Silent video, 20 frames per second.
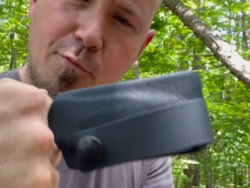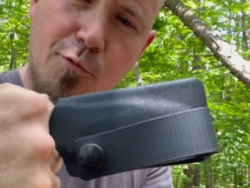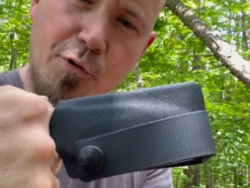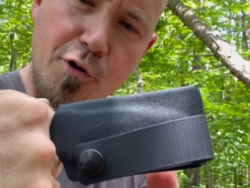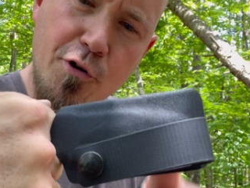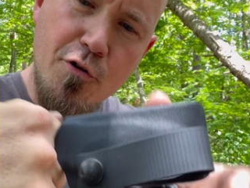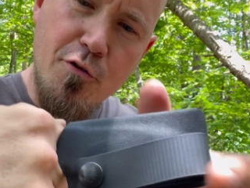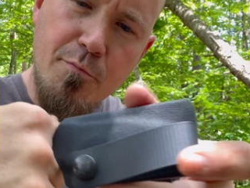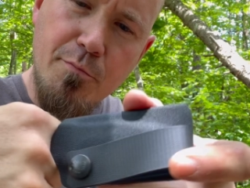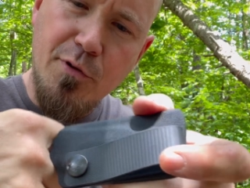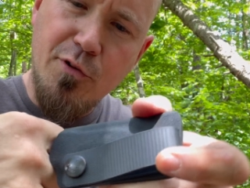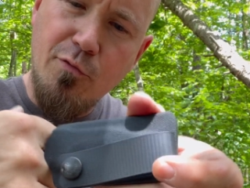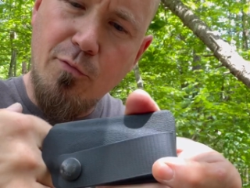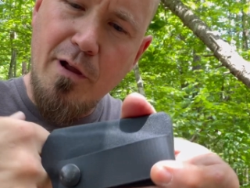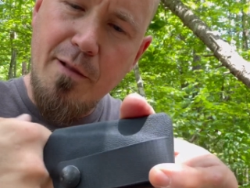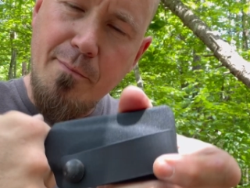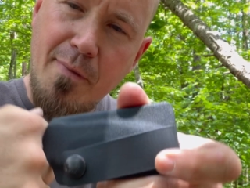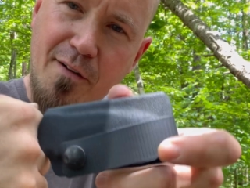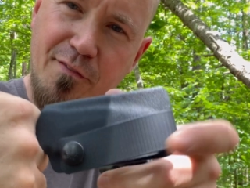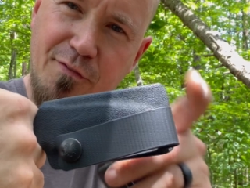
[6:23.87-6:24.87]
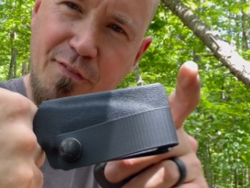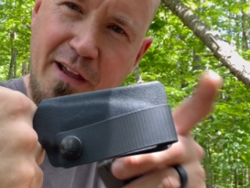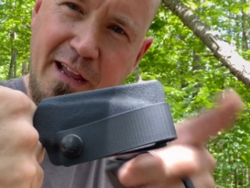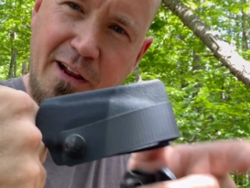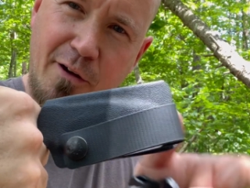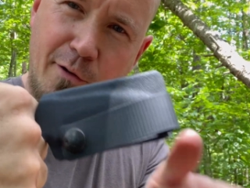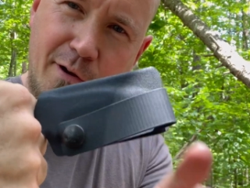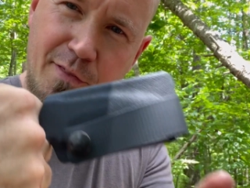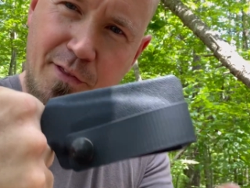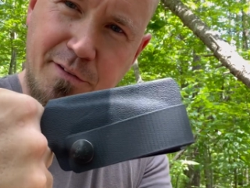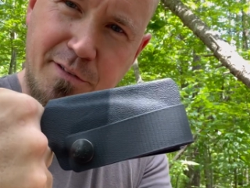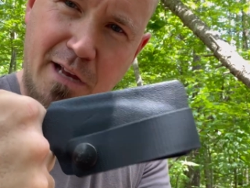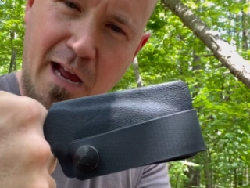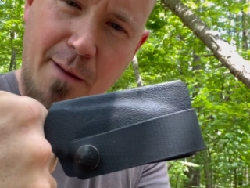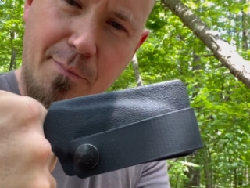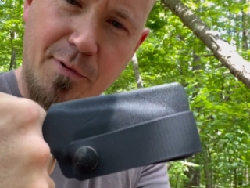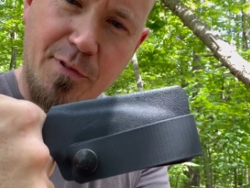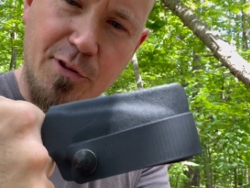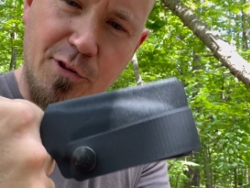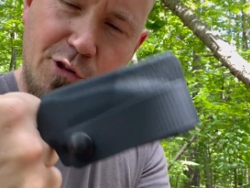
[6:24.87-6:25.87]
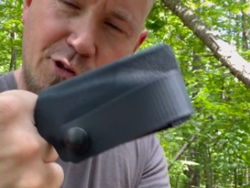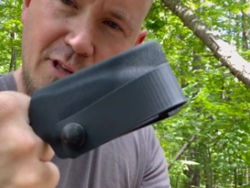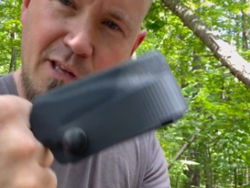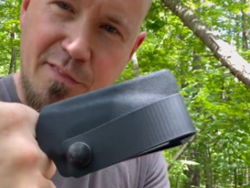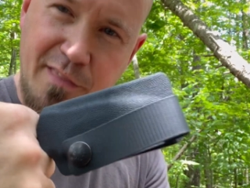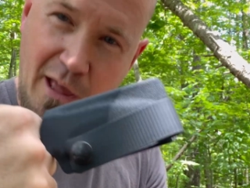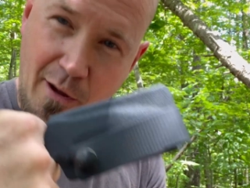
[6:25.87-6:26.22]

room between my finger and the top of this sheath.